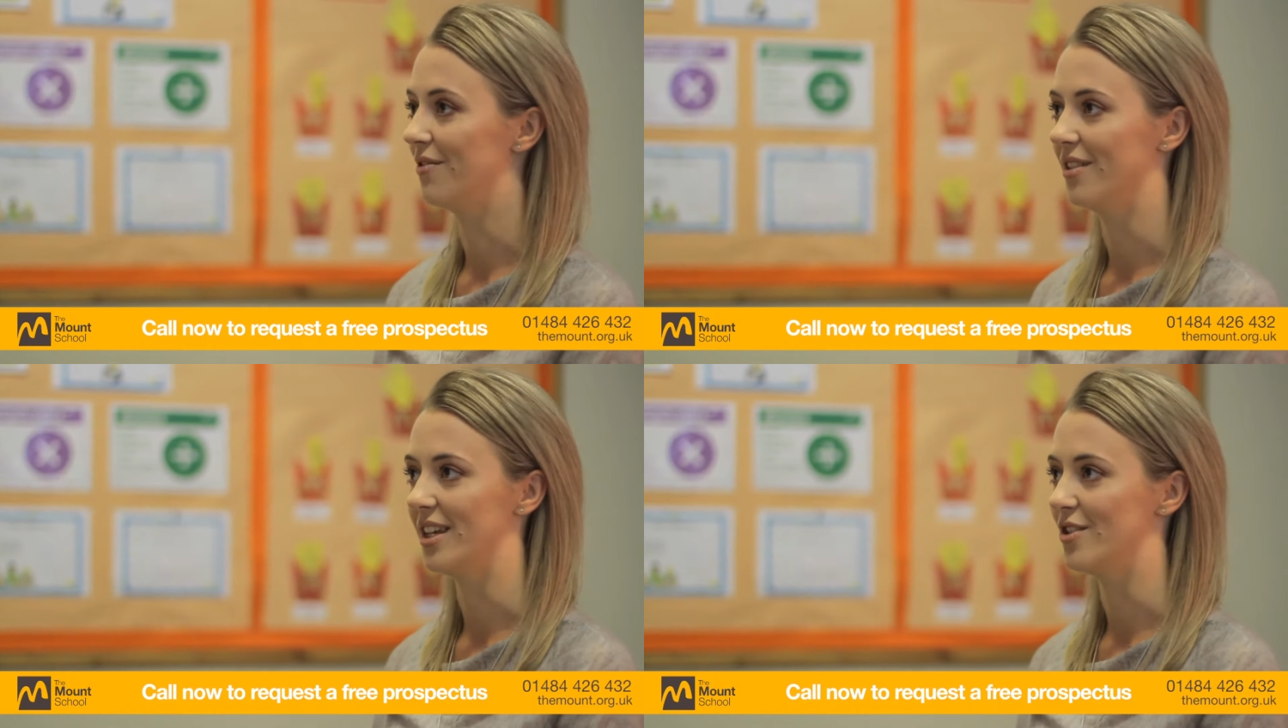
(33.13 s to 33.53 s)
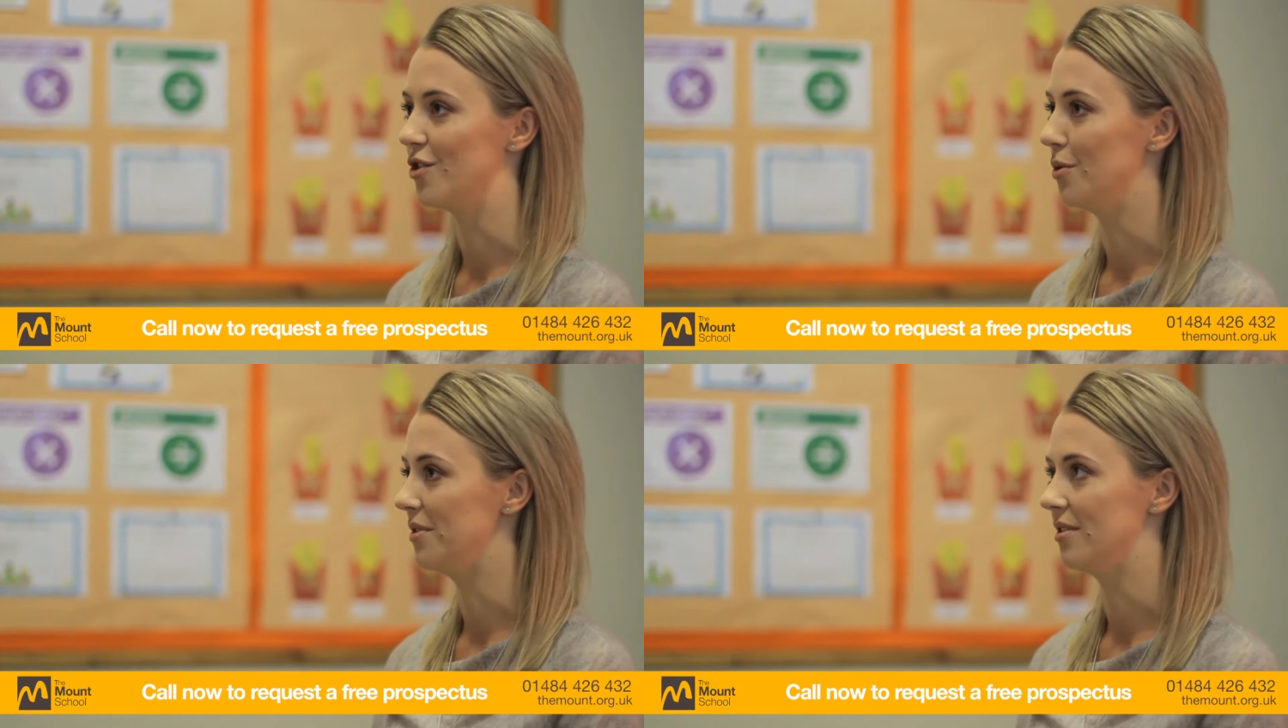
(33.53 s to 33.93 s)
for their
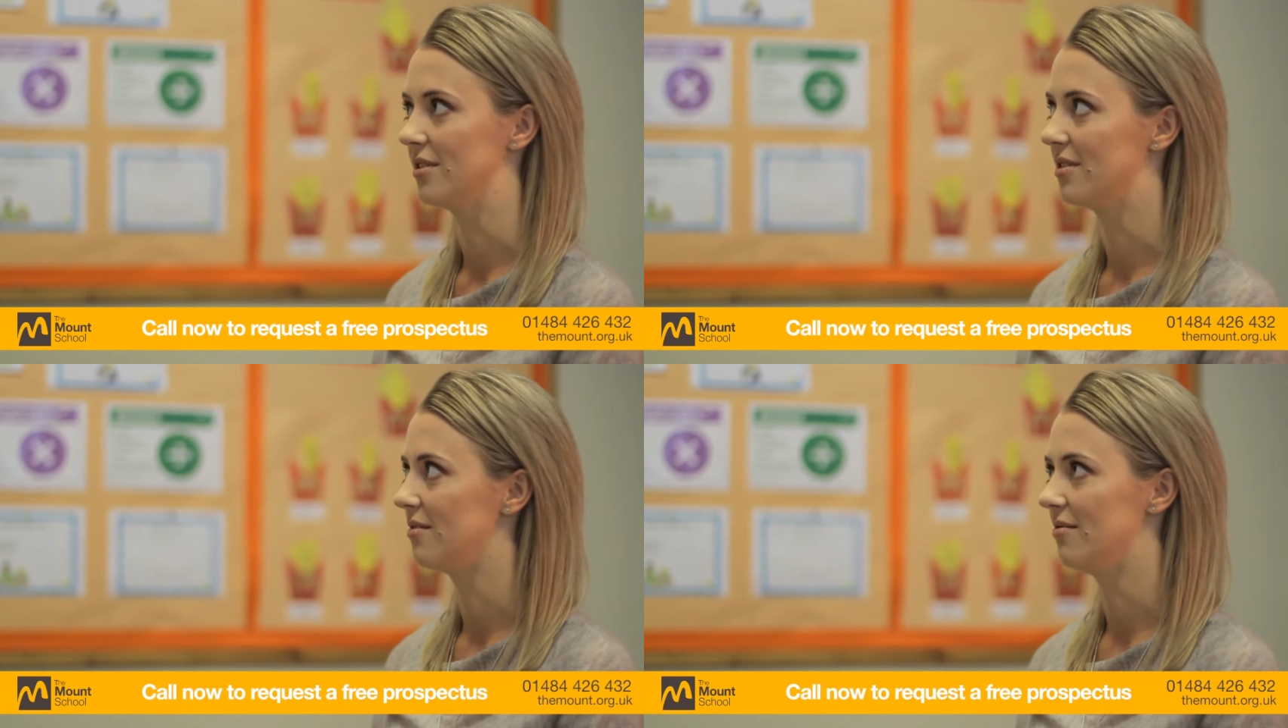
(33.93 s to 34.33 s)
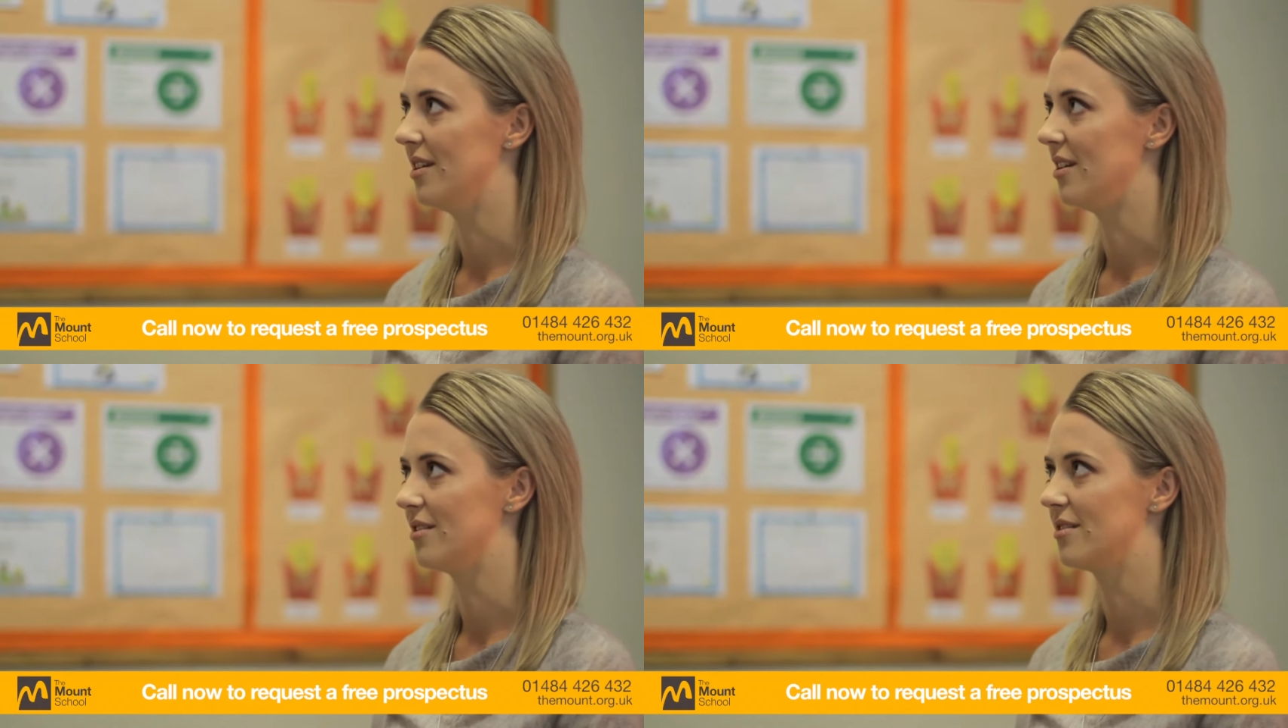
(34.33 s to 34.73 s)
job is,
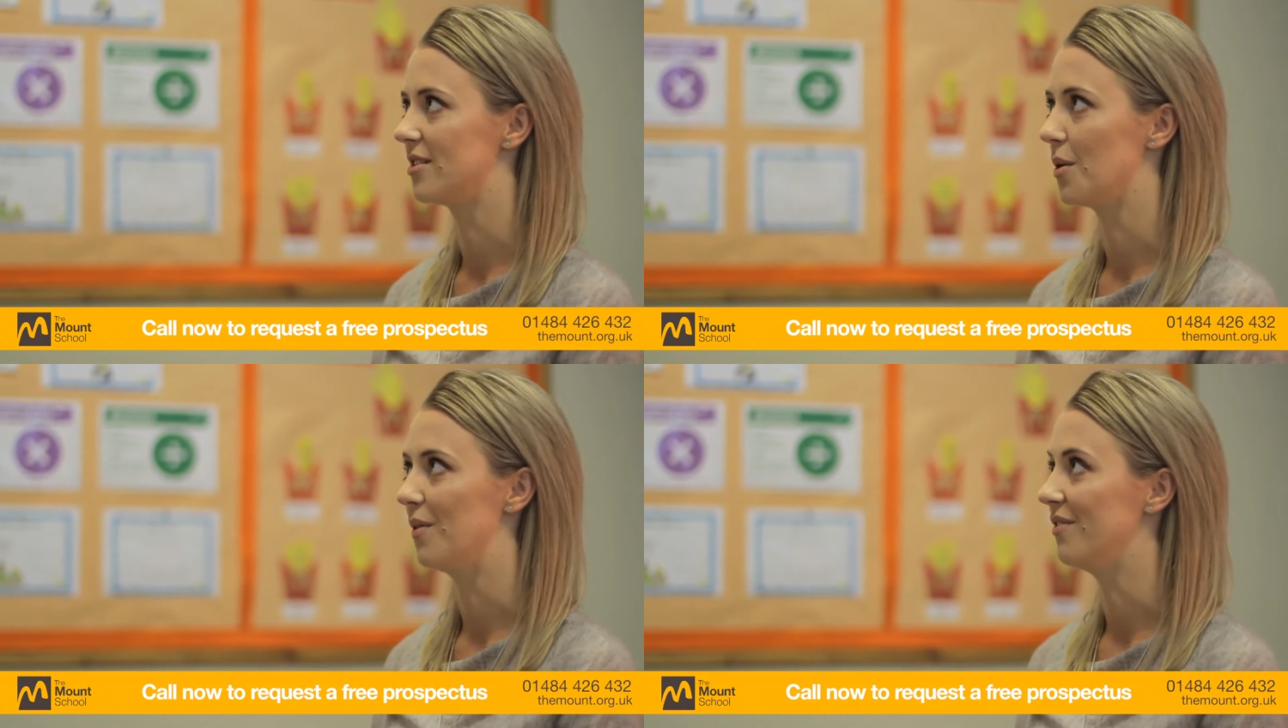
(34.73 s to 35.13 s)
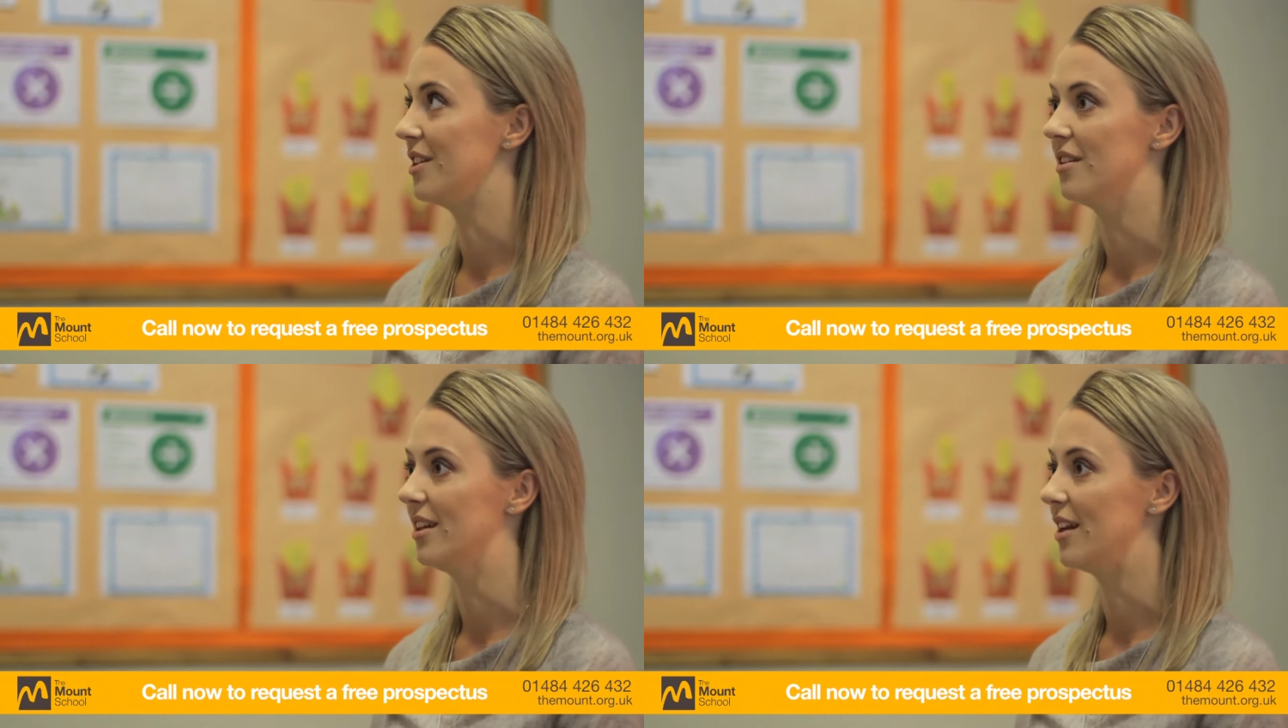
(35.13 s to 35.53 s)
it's so
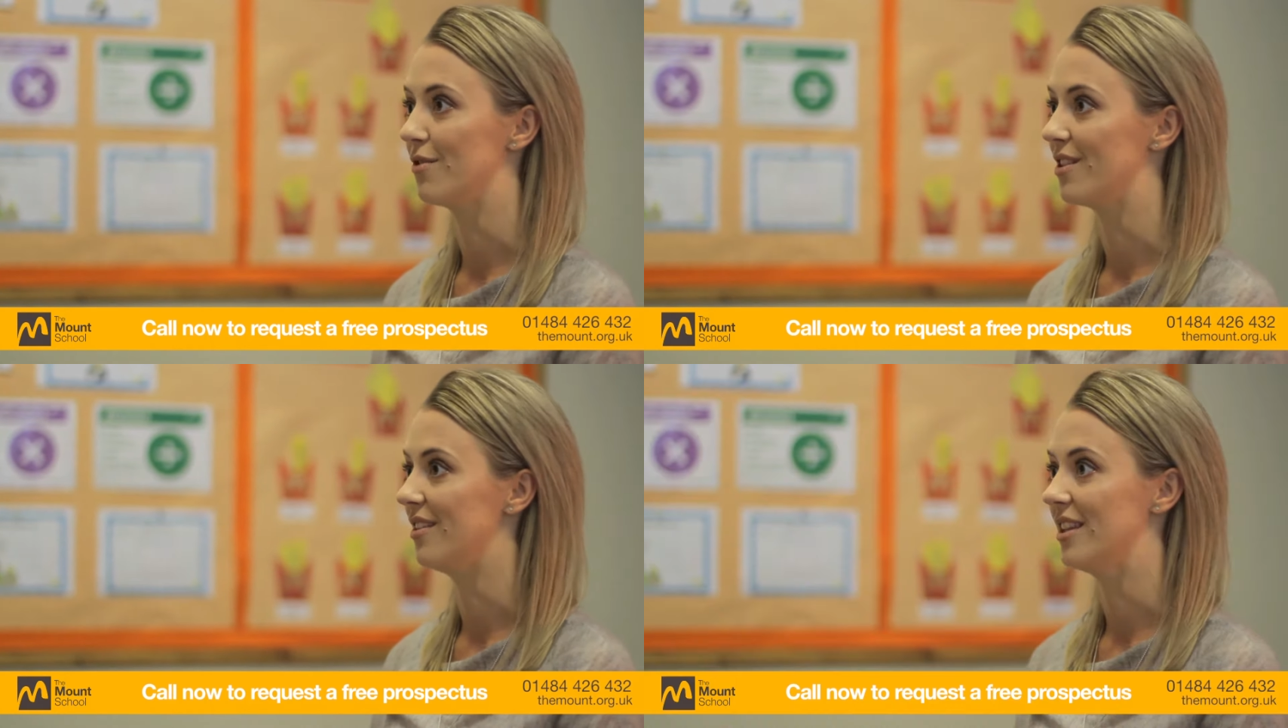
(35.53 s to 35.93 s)
evident in everything they